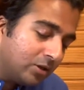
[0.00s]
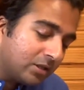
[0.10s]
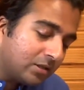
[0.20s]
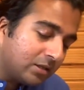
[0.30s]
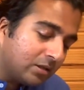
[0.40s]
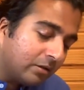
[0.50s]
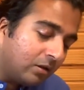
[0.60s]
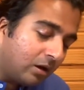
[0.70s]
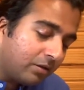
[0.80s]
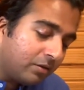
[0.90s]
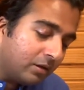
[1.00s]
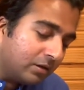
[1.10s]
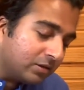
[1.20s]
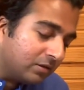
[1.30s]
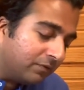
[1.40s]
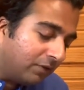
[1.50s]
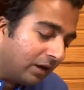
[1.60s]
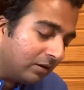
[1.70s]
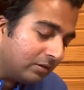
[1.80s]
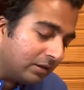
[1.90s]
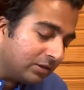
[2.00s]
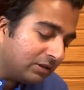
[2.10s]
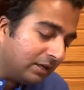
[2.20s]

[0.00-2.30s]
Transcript: Just as a cloth that is defiled and